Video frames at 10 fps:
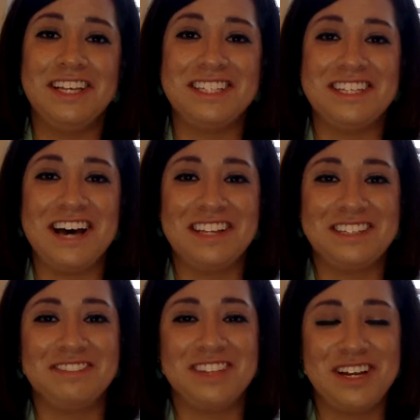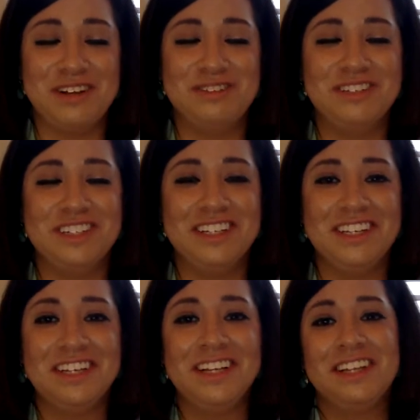not something I would
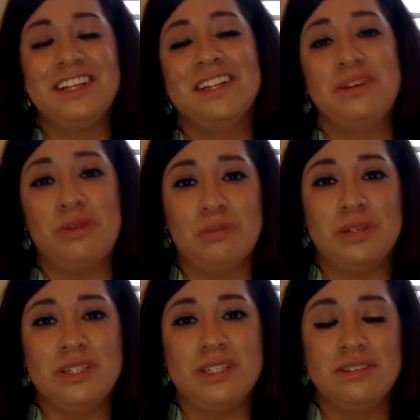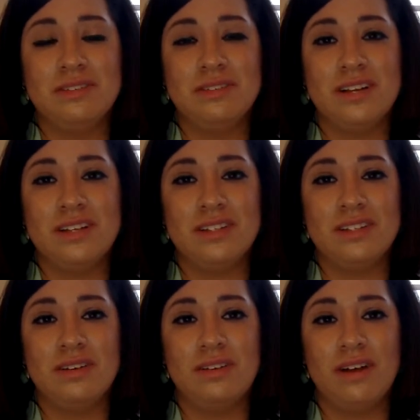normally do. And
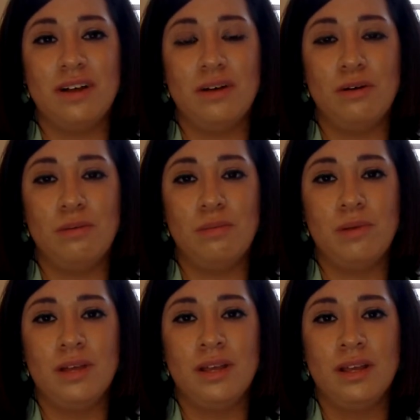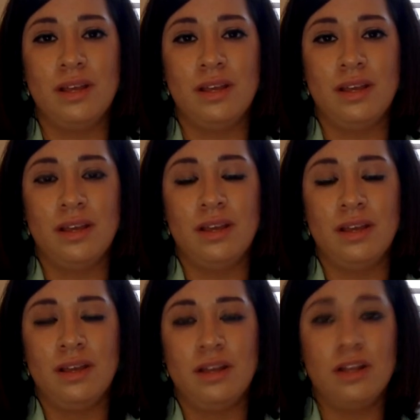so I hope,
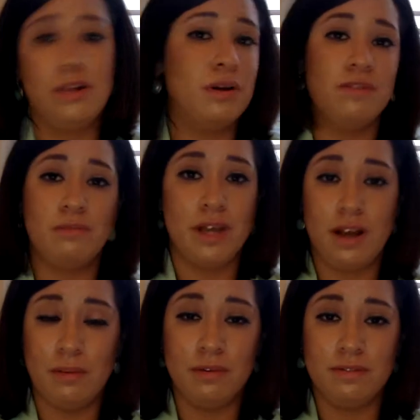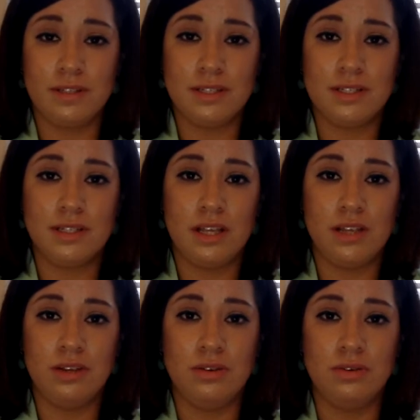you know, whatever may come of this, that
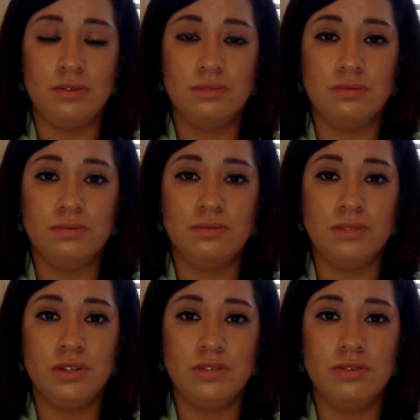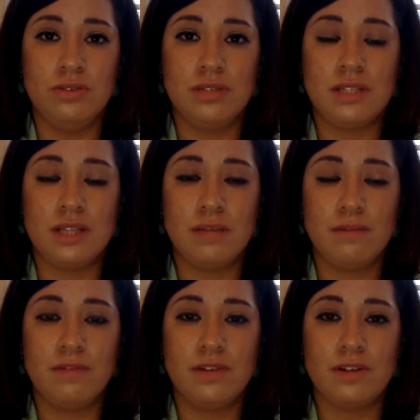you do the same
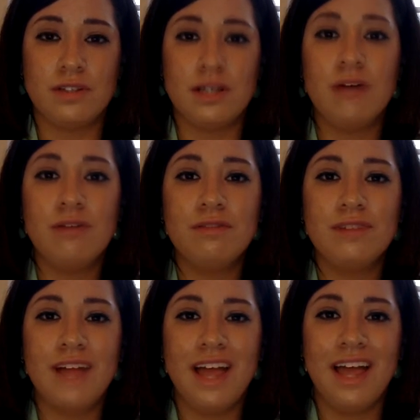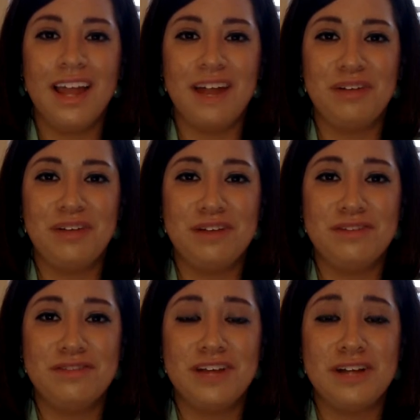for yourself. And I would love
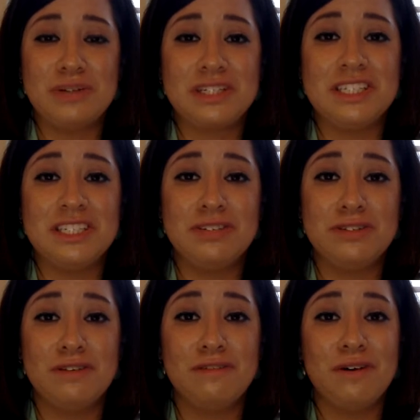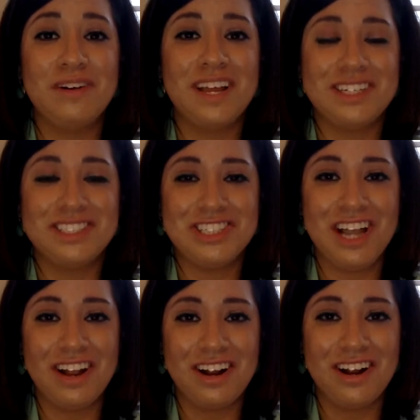if you guys would continue to vote and
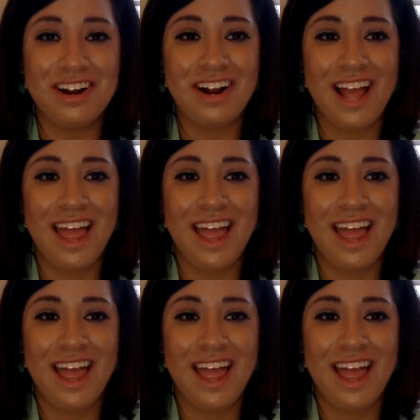share.